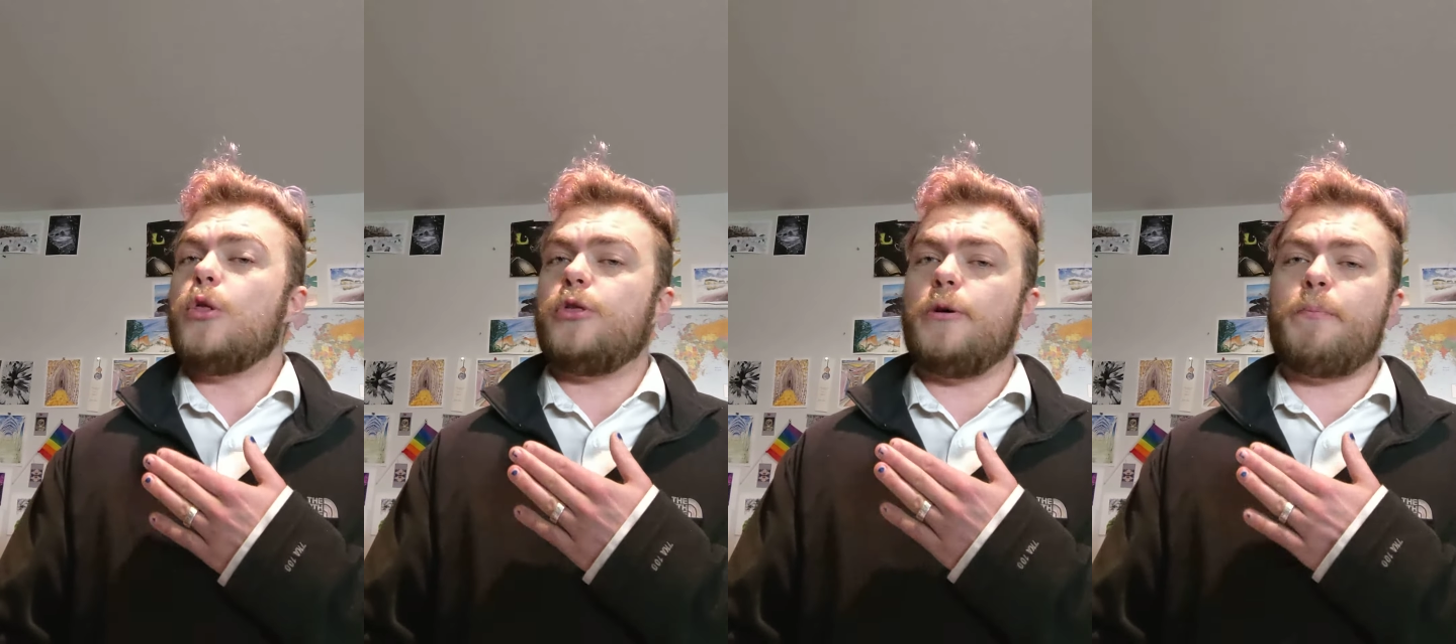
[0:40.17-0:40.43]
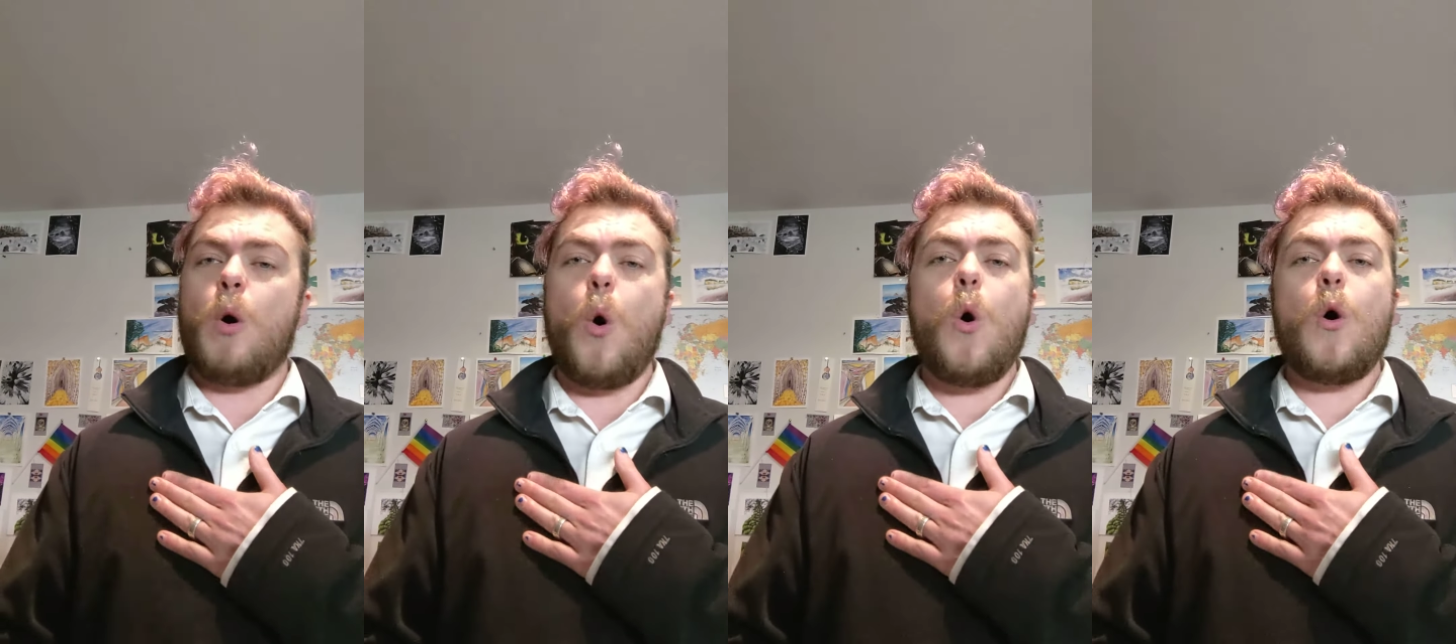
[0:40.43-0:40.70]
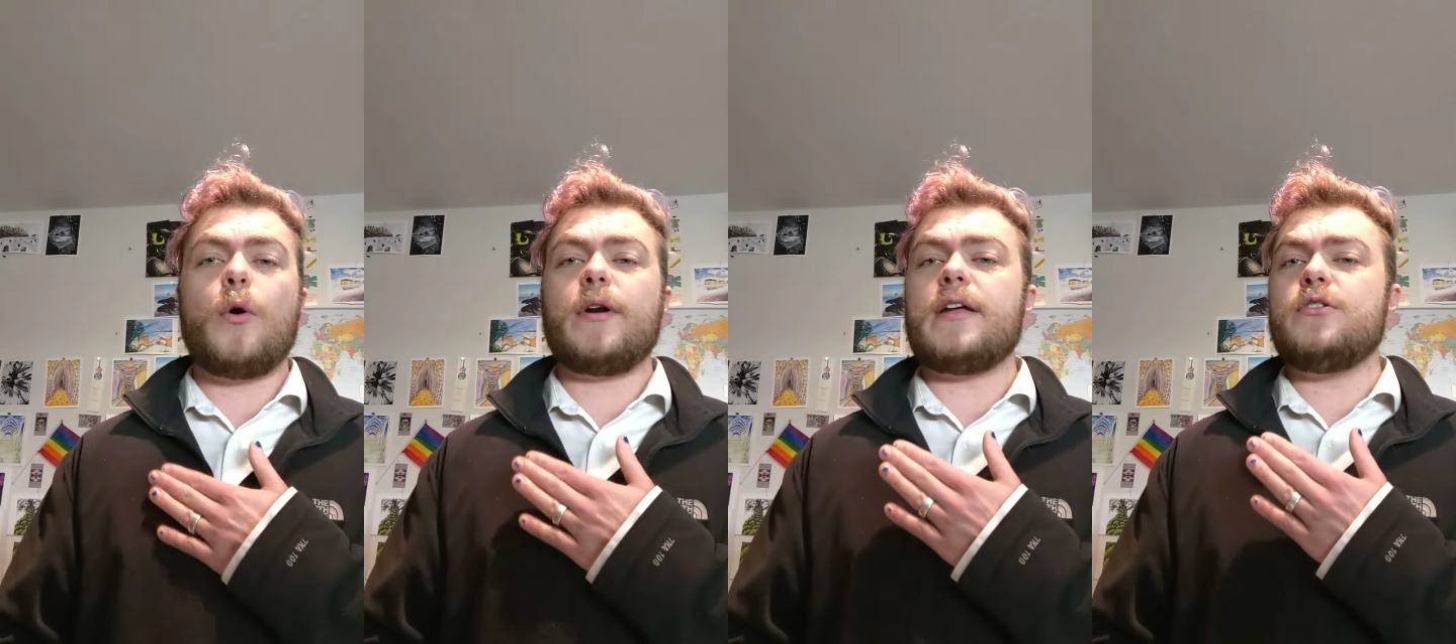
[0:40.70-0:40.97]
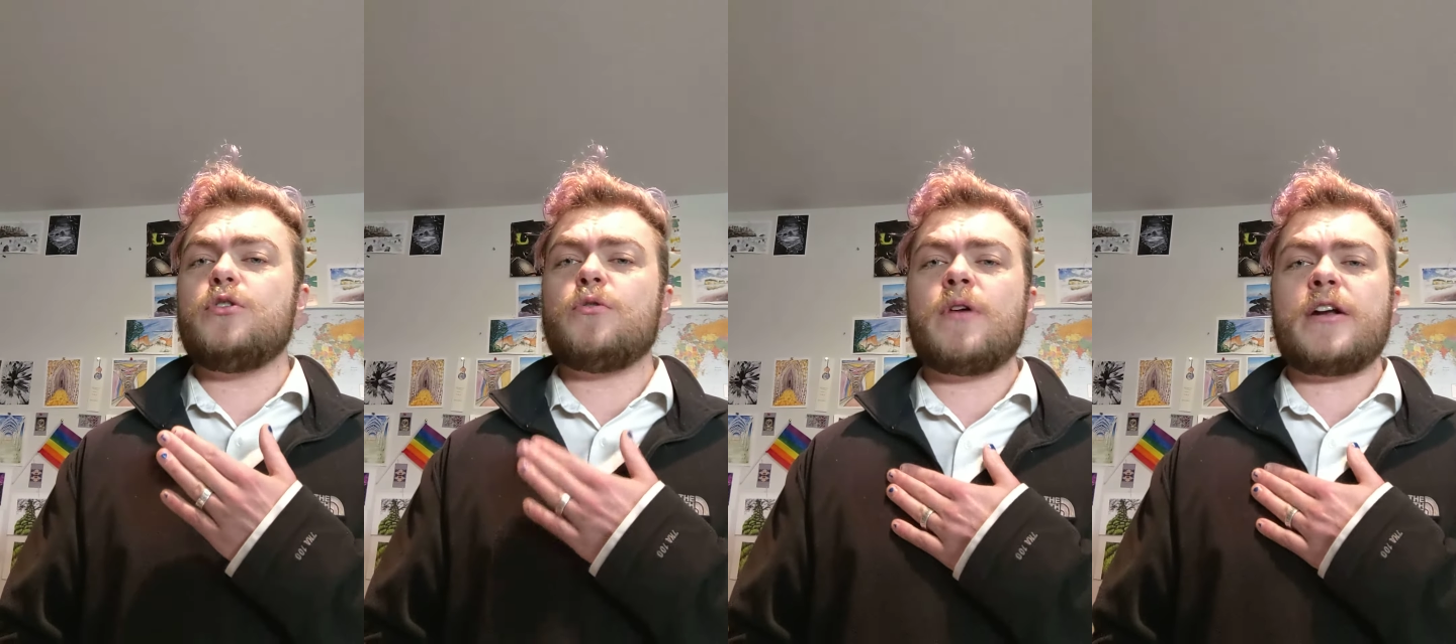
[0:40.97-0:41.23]
The poor
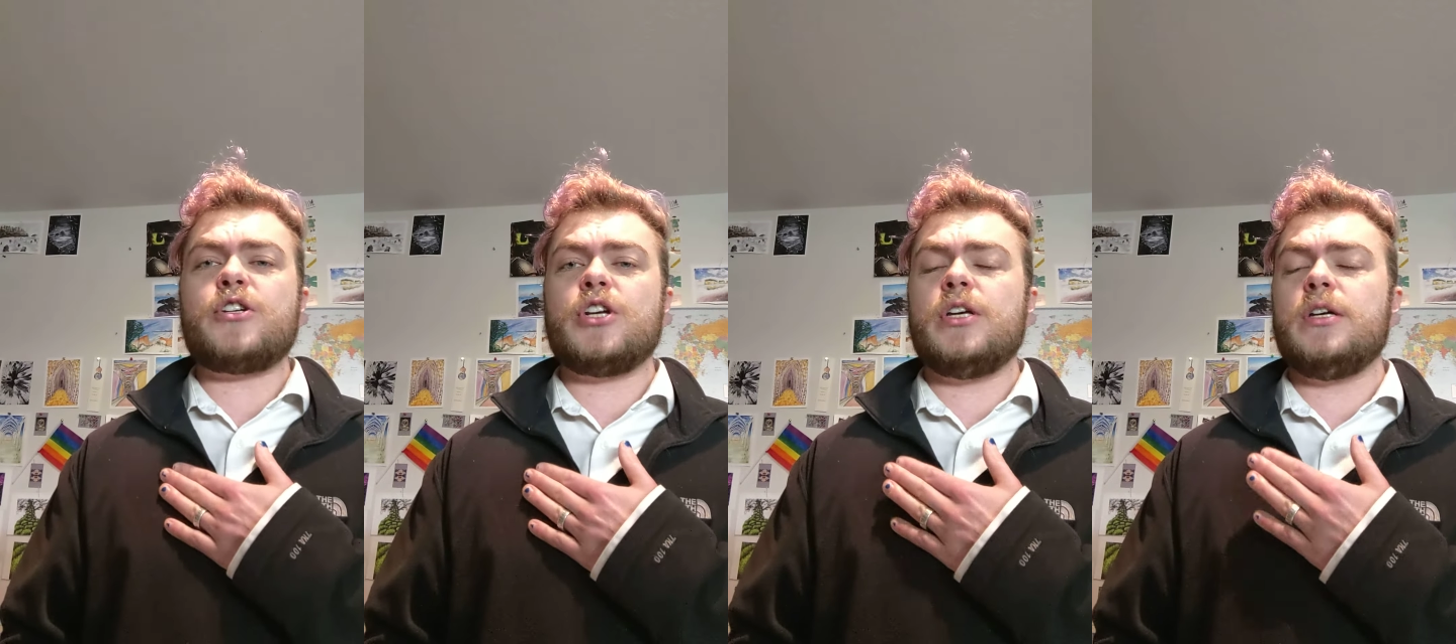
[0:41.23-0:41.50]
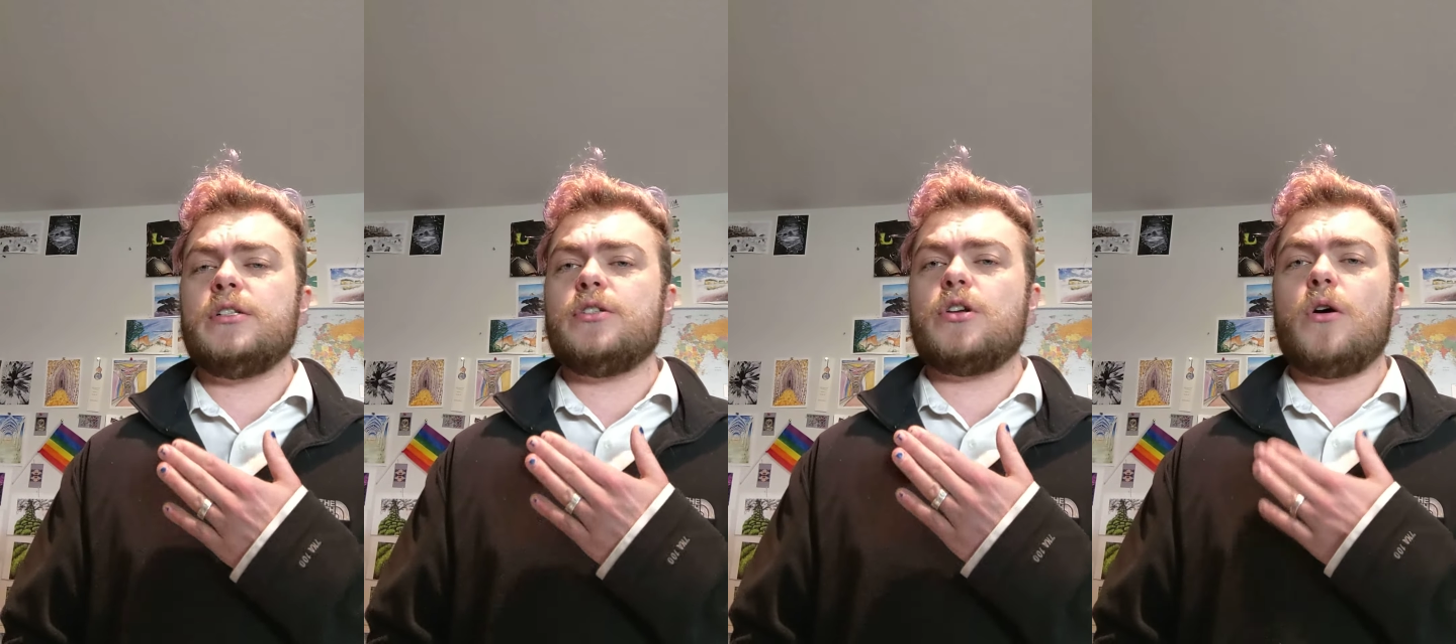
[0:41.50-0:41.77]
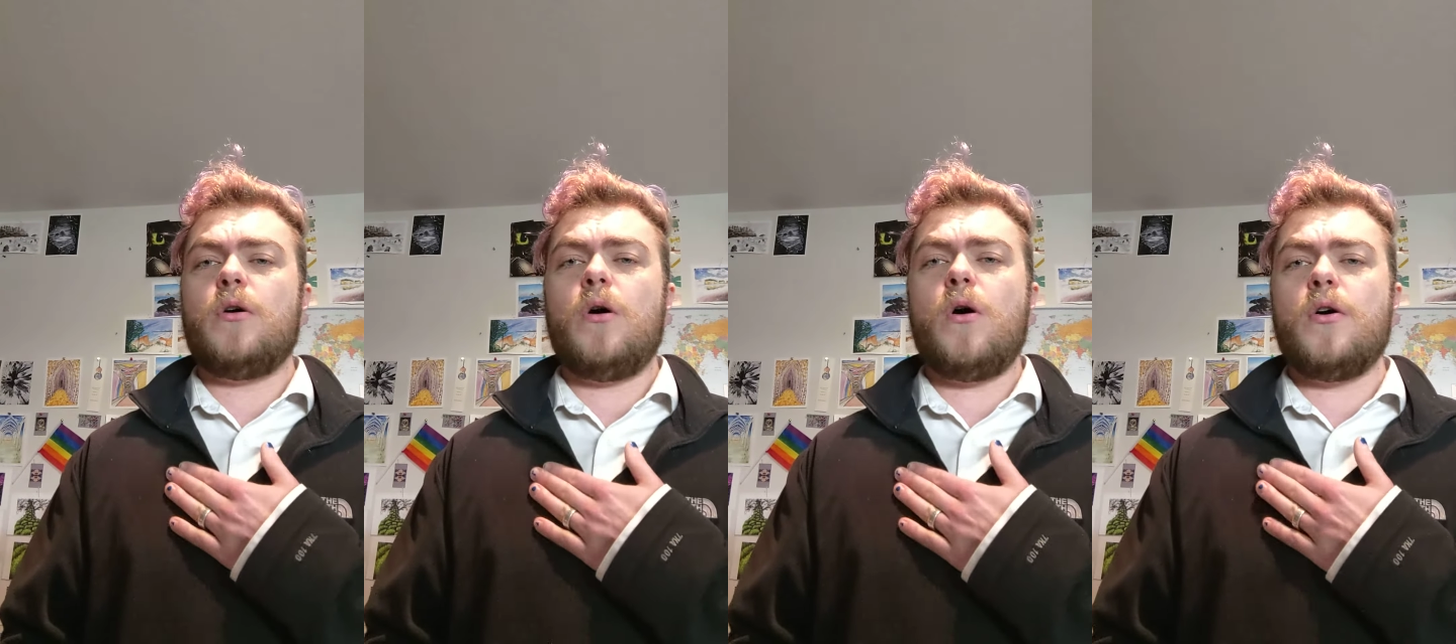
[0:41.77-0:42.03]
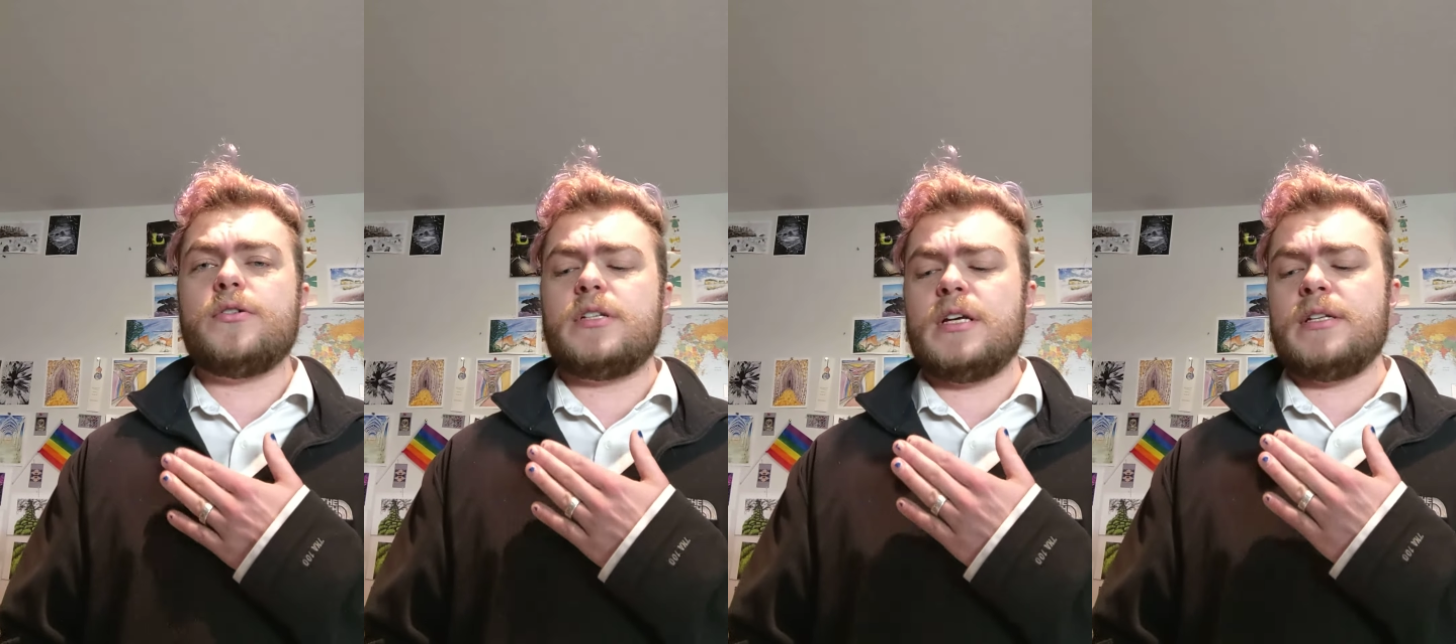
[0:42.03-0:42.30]
and wretched
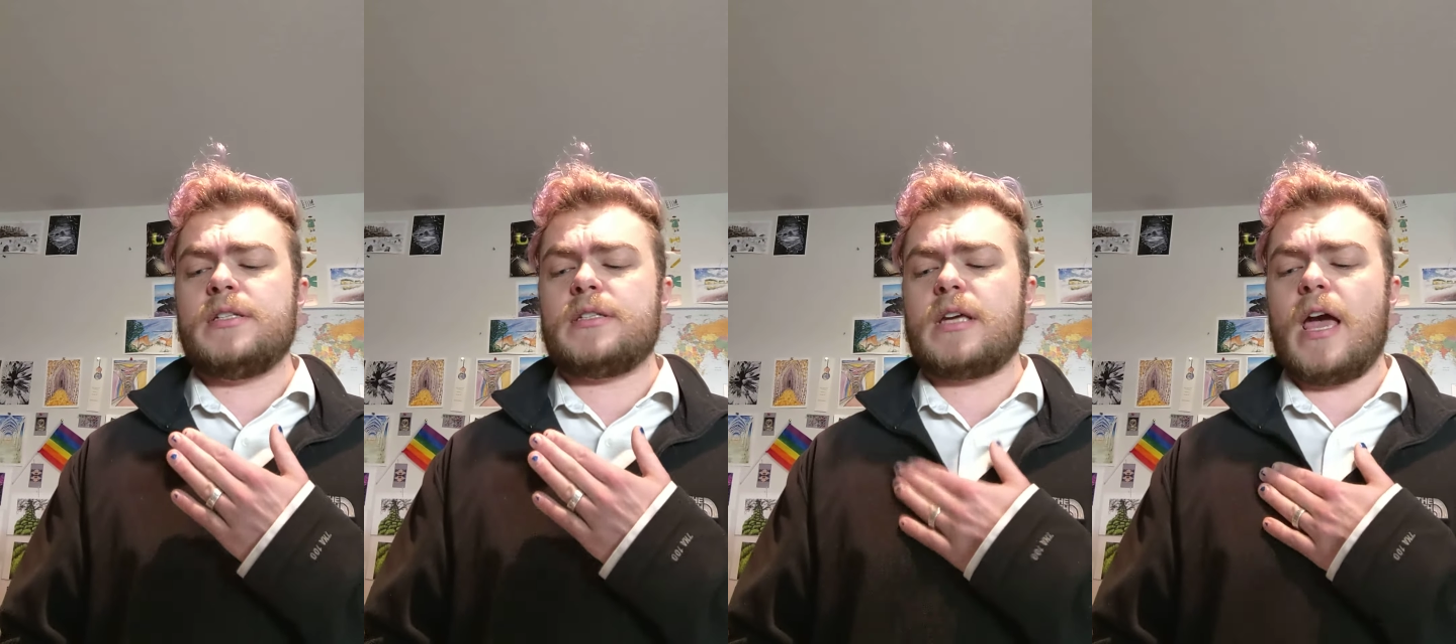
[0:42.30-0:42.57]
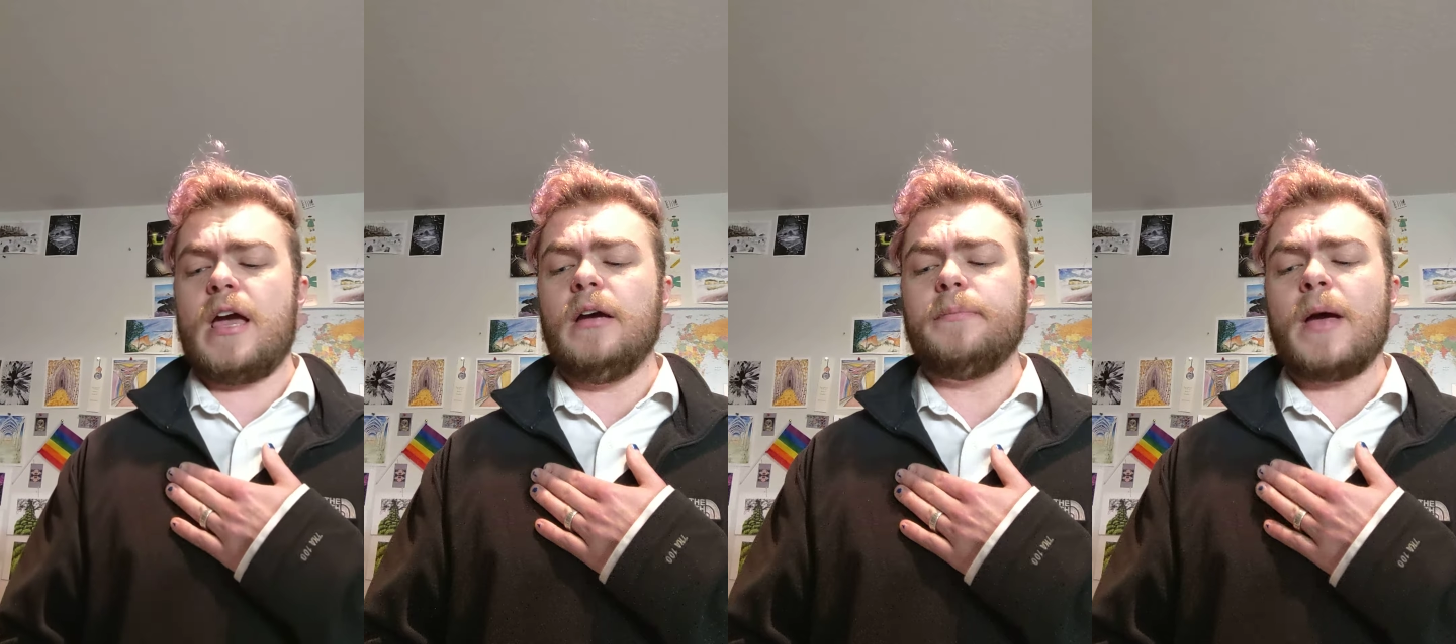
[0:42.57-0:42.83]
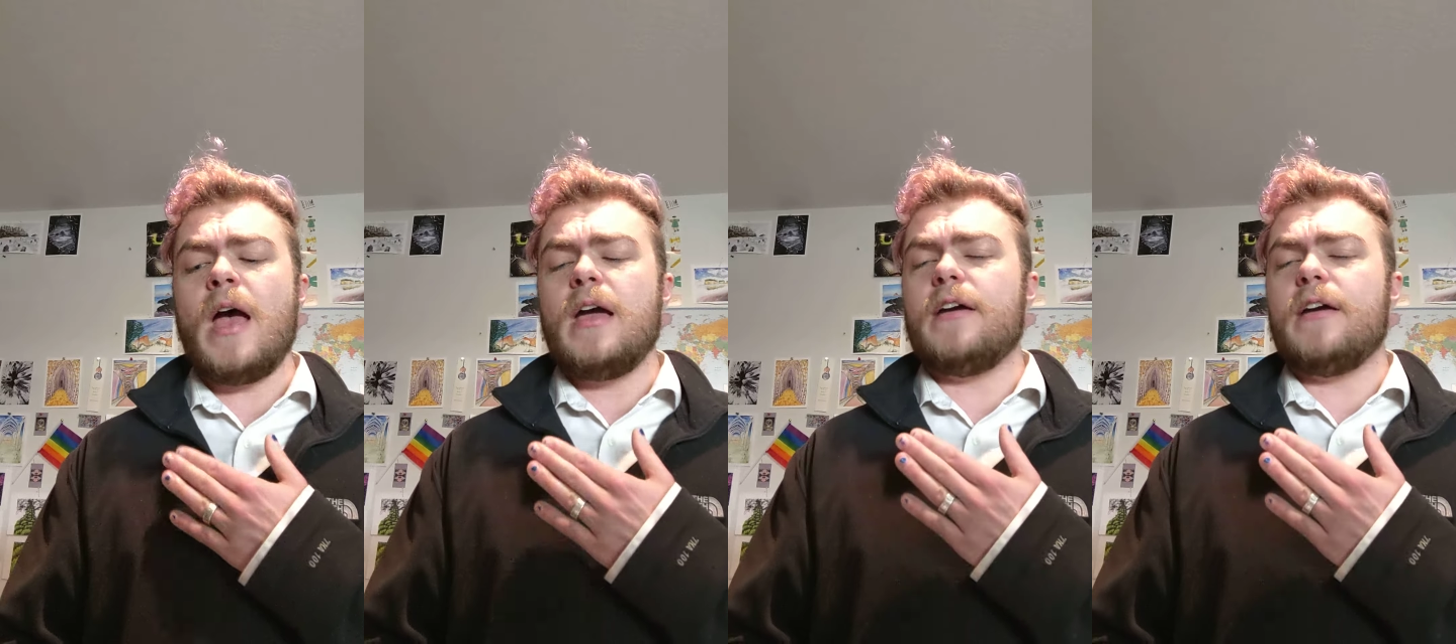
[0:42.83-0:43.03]
don't escape